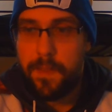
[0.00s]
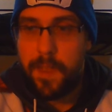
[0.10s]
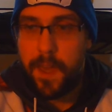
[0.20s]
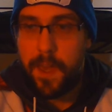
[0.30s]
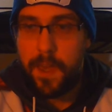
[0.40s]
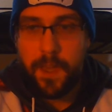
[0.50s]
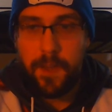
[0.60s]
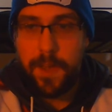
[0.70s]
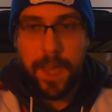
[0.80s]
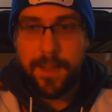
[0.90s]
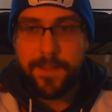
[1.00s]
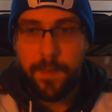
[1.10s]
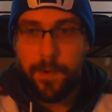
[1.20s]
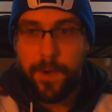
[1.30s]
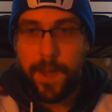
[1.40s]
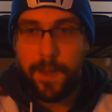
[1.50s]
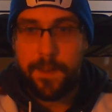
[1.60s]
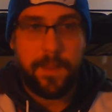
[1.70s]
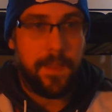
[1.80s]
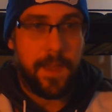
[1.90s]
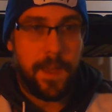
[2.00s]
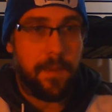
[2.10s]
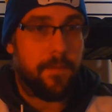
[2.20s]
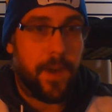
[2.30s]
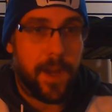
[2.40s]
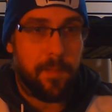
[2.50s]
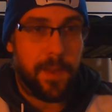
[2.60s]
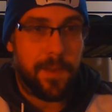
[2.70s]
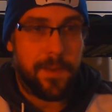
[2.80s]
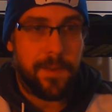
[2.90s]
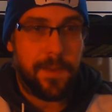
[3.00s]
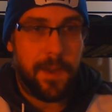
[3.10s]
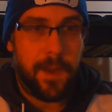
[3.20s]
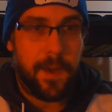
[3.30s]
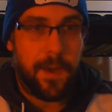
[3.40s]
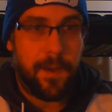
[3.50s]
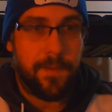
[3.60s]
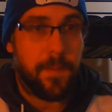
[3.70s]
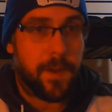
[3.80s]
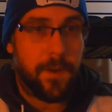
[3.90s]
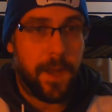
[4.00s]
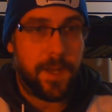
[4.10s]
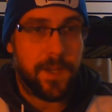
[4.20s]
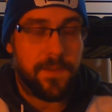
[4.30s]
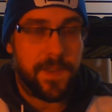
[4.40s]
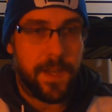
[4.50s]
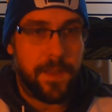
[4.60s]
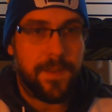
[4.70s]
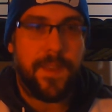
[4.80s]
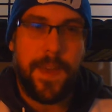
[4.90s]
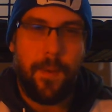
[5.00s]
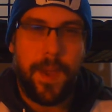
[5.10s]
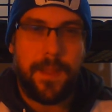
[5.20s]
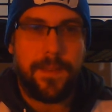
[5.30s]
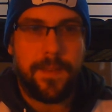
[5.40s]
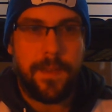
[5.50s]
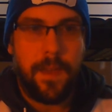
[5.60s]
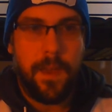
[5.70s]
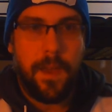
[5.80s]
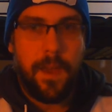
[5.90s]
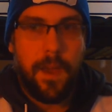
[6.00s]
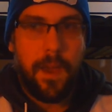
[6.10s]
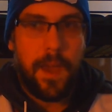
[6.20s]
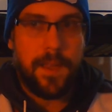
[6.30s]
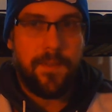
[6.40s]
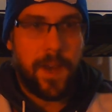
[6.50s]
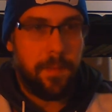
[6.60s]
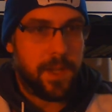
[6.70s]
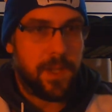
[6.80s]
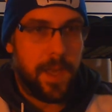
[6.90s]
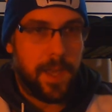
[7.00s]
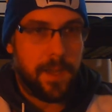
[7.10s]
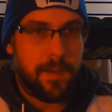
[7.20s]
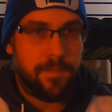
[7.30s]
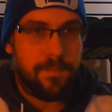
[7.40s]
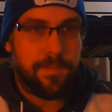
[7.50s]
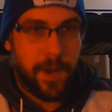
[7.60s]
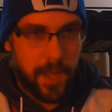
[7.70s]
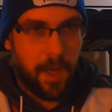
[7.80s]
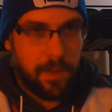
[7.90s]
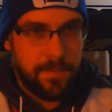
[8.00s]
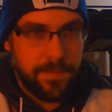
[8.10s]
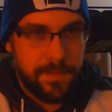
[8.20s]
You can't separate the environment from the creation of cities. In that way, it's very much like Burdell.